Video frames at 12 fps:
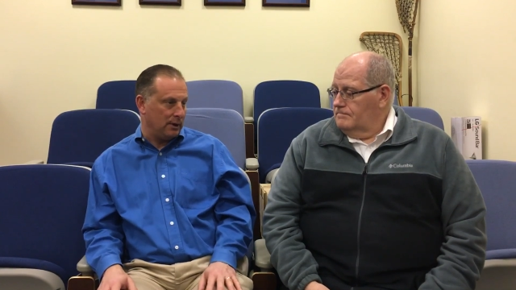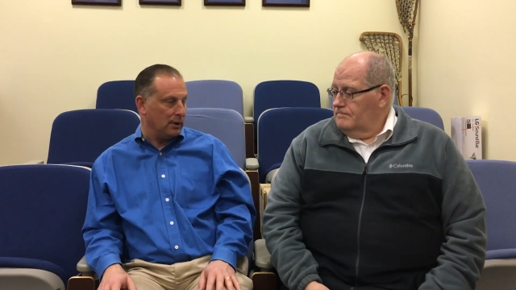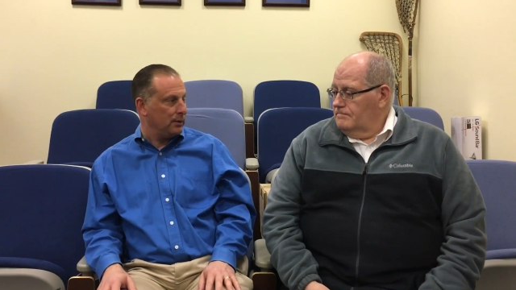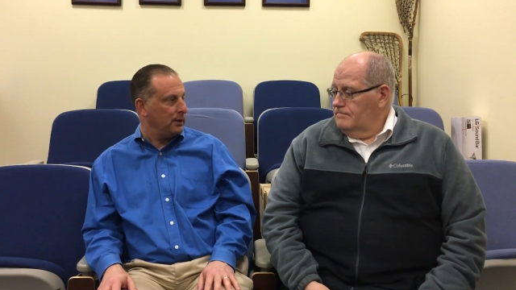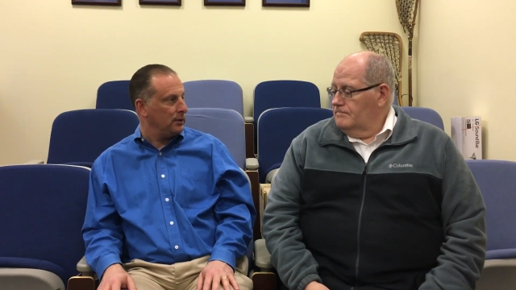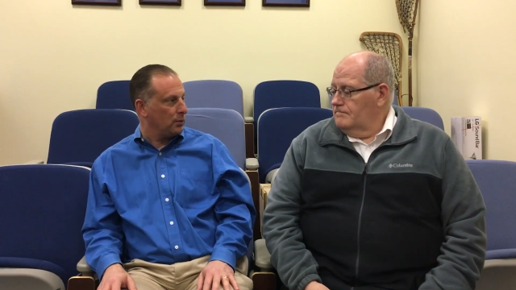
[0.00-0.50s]
Speaker 1: you
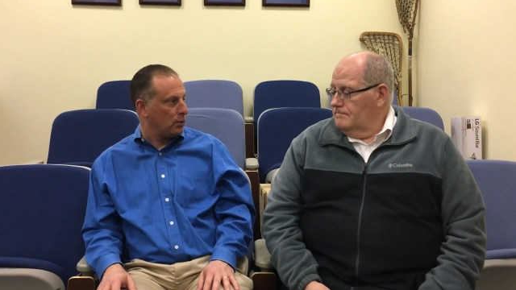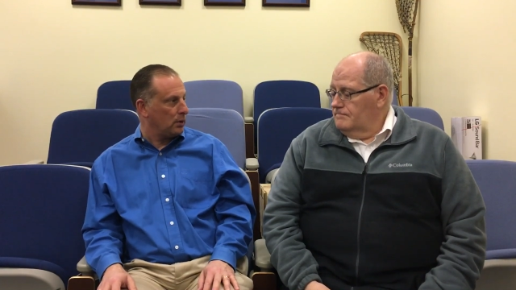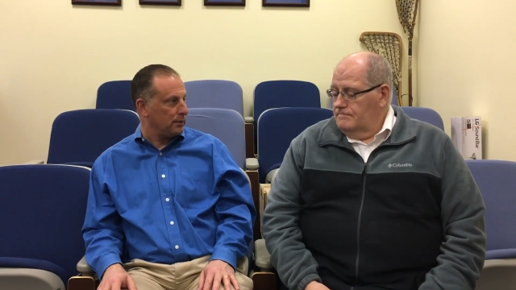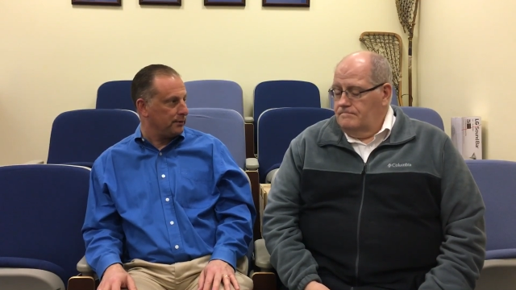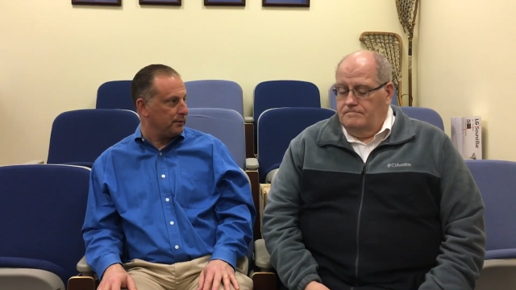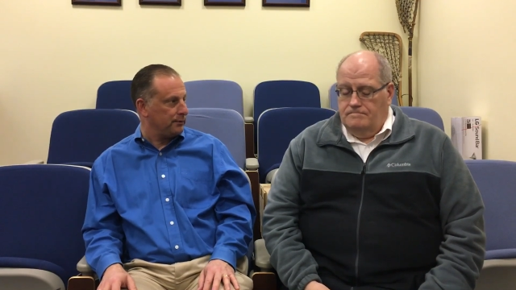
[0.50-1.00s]
know, in the
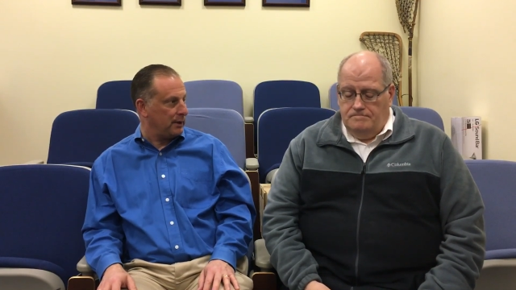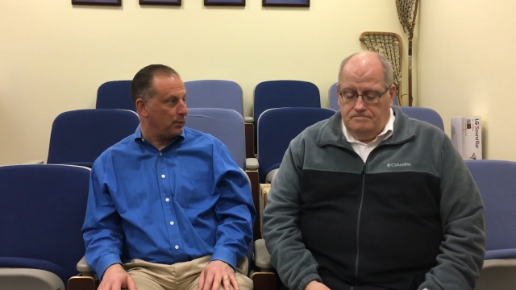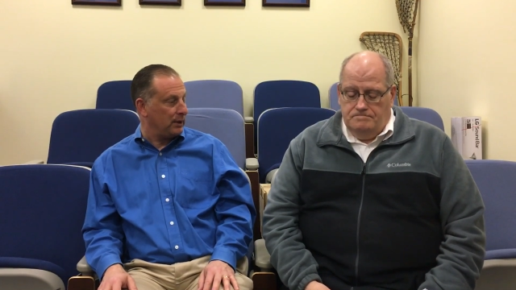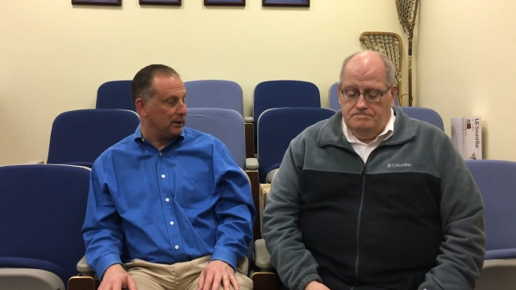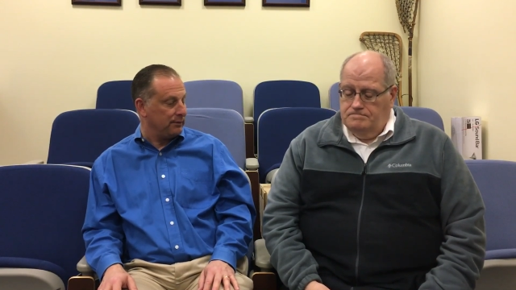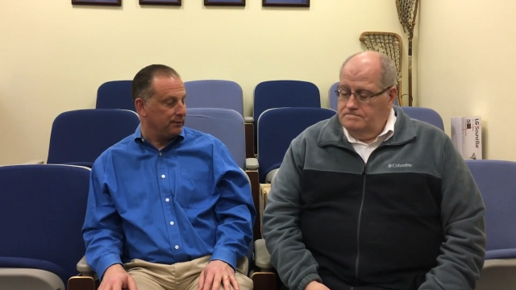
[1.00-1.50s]
world uh, that
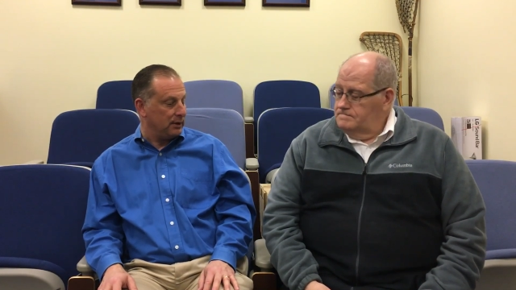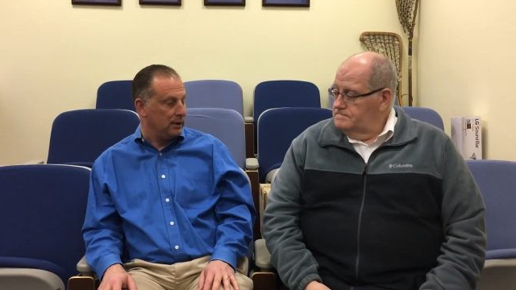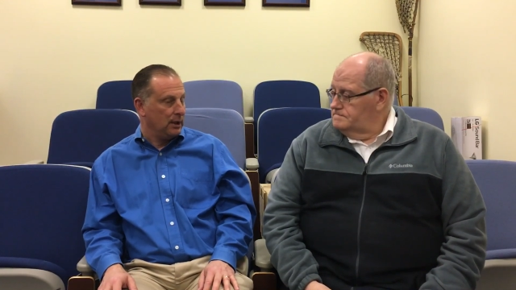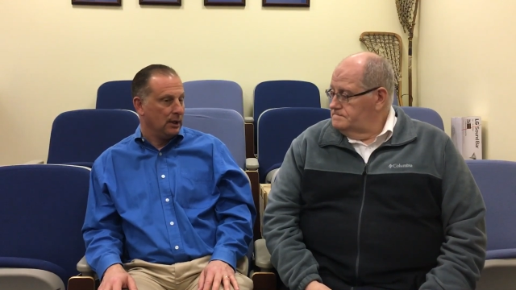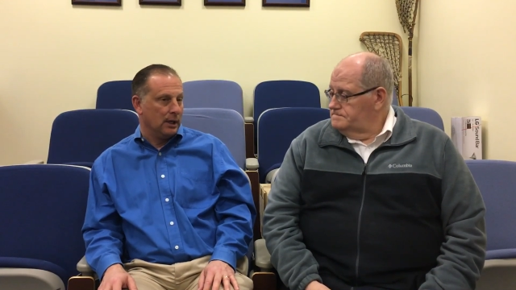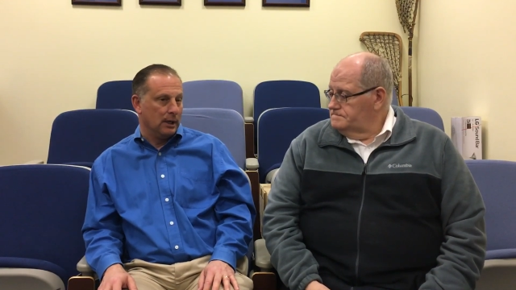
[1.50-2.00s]
we live in,
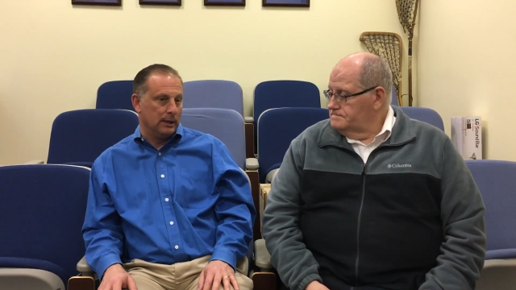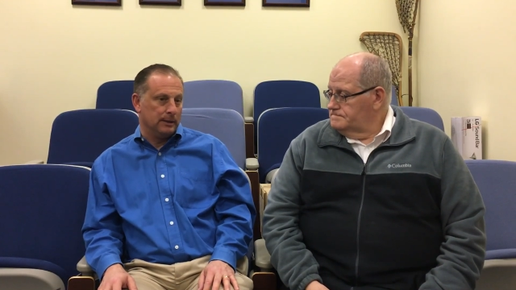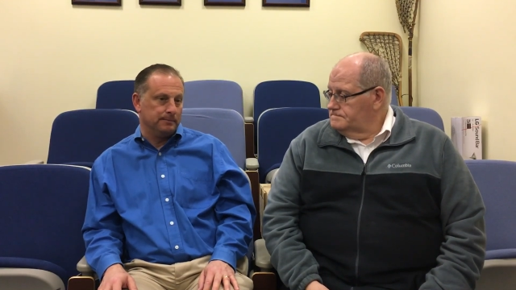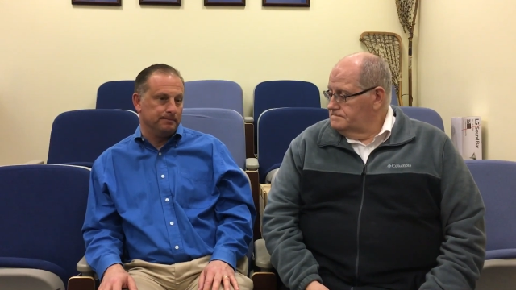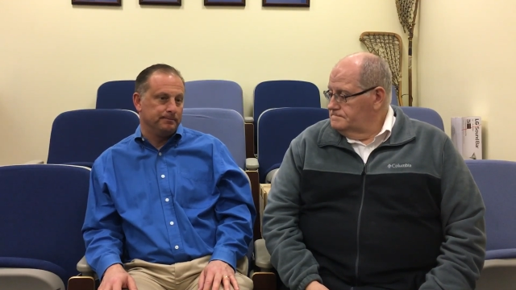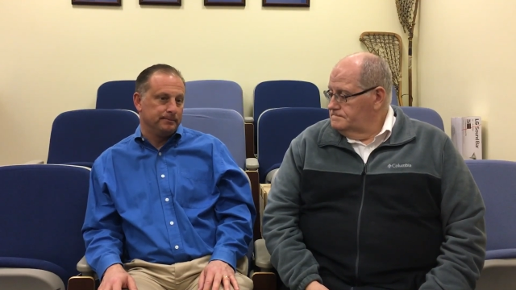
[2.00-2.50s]

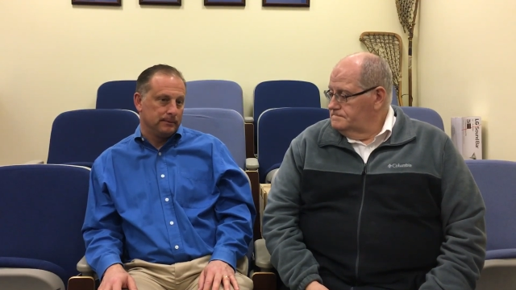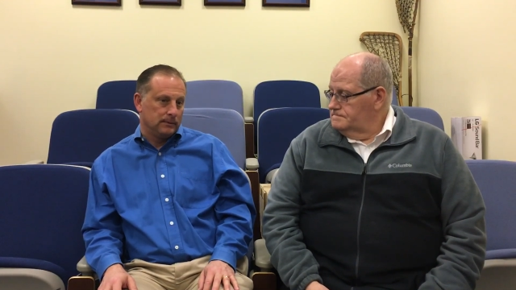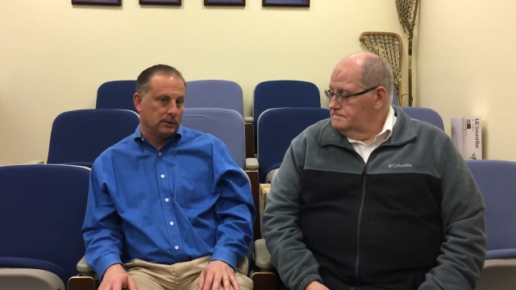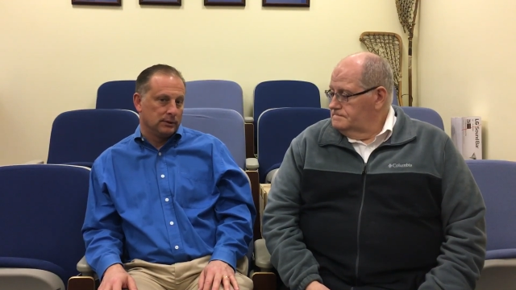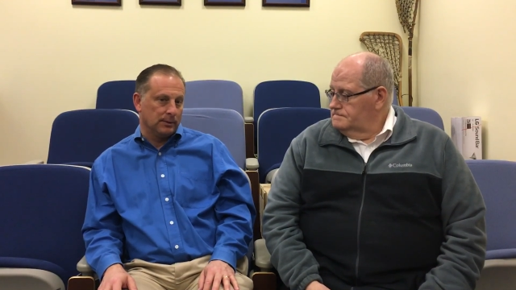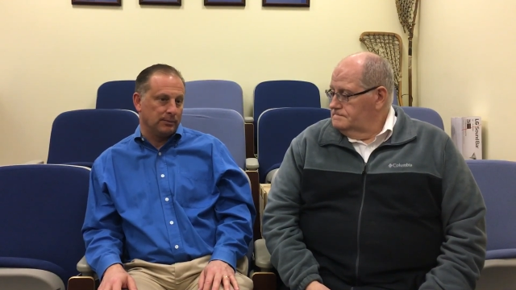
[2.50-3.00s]
um,
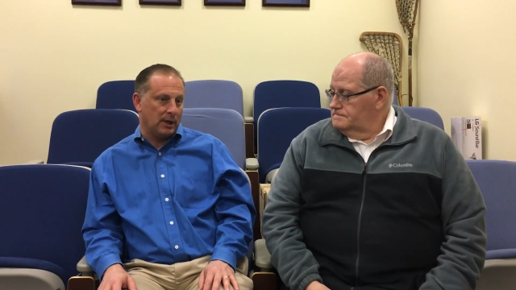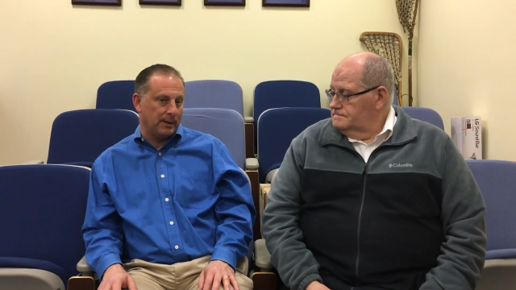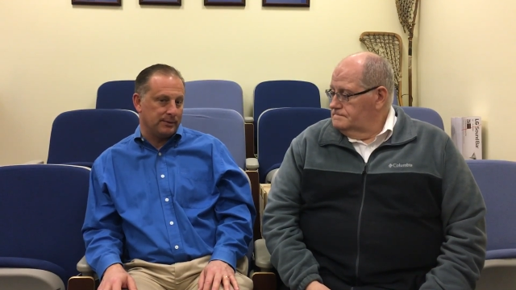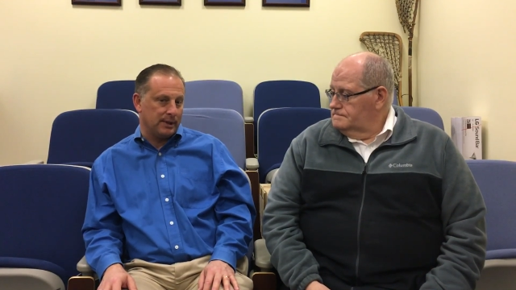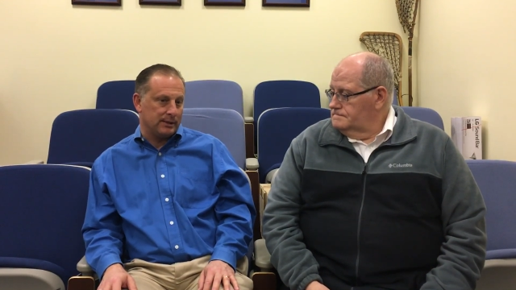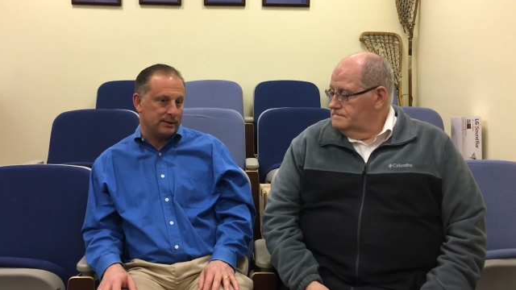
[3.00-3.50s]

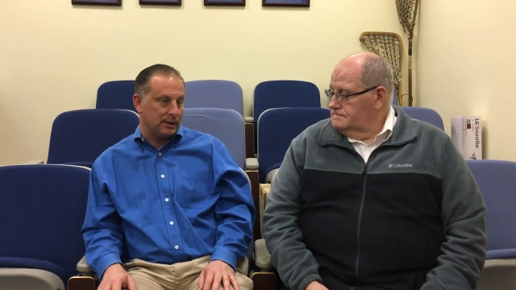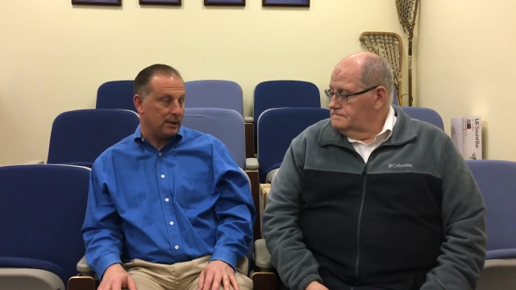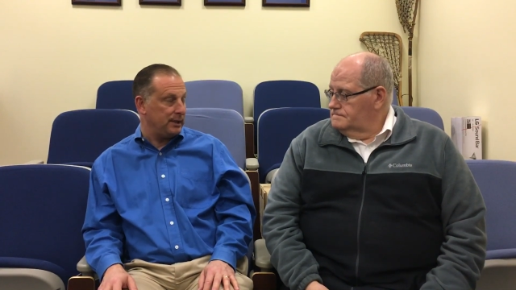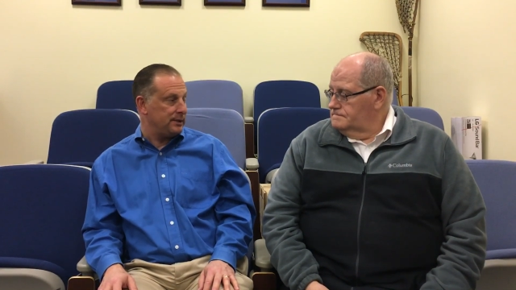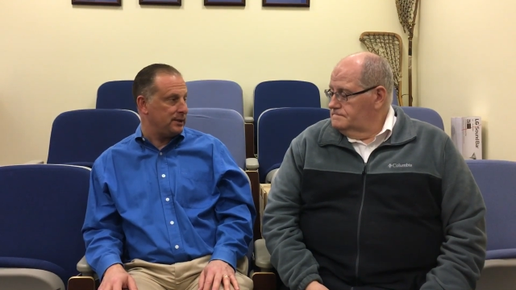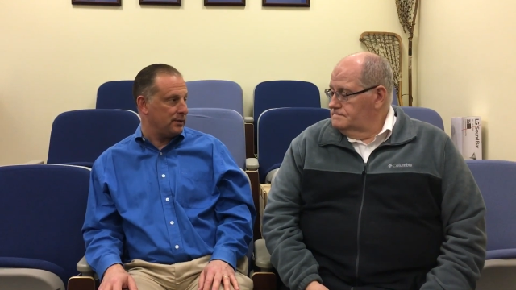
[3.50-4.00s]
sometimes that's uh,
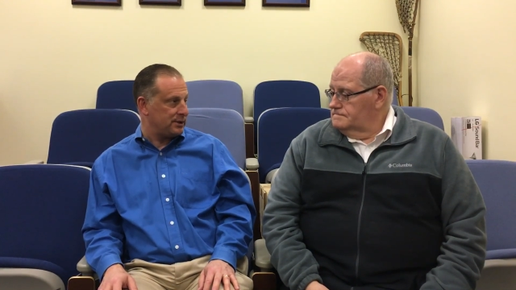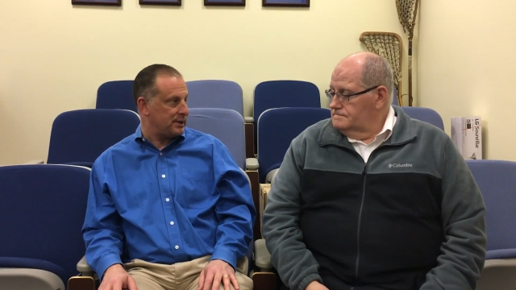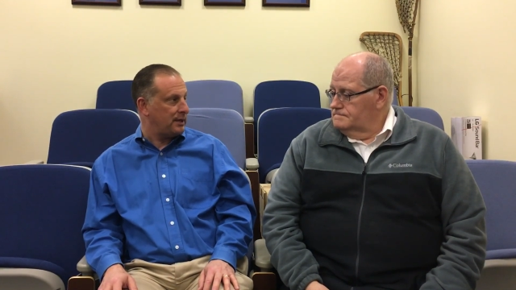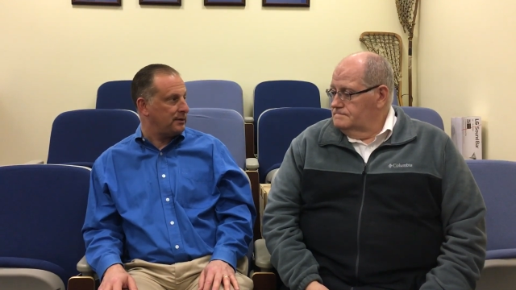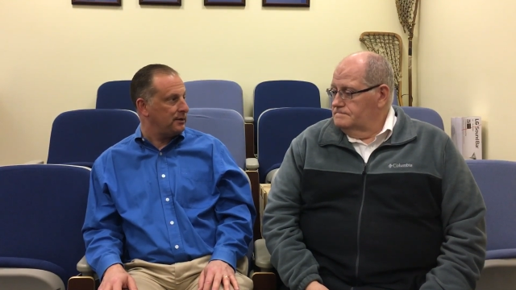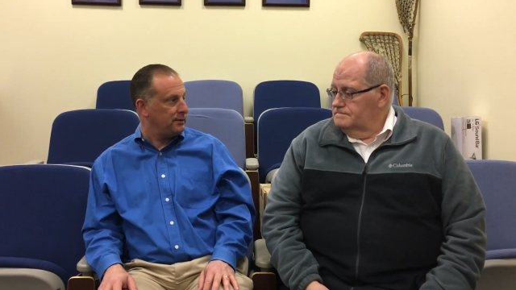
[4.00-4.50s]
easier
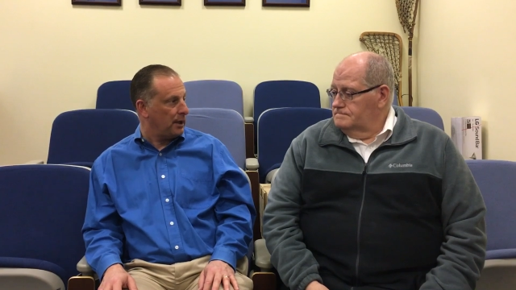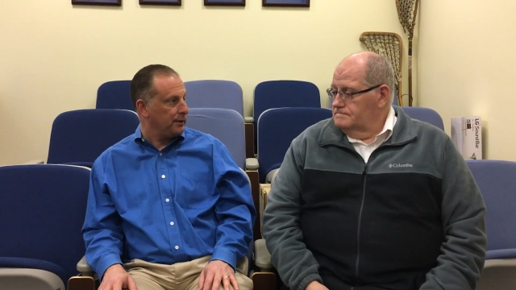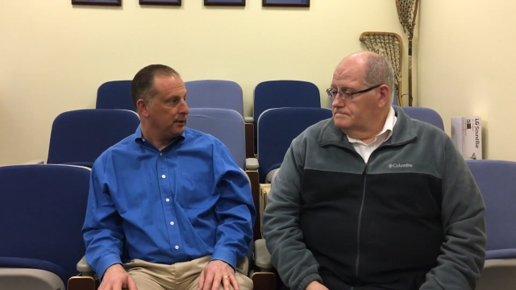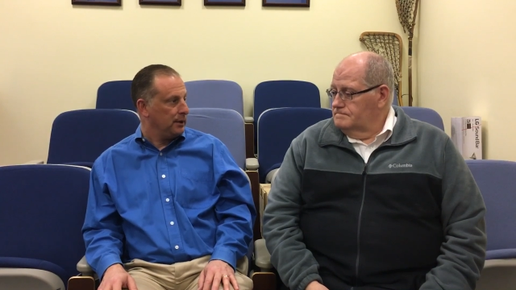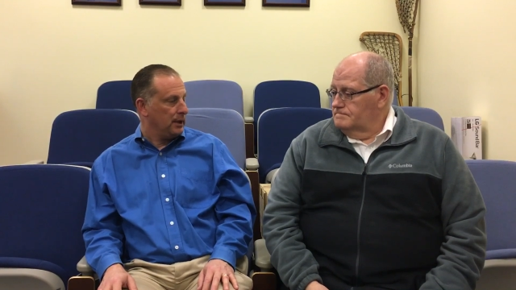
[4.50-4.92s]
said than done.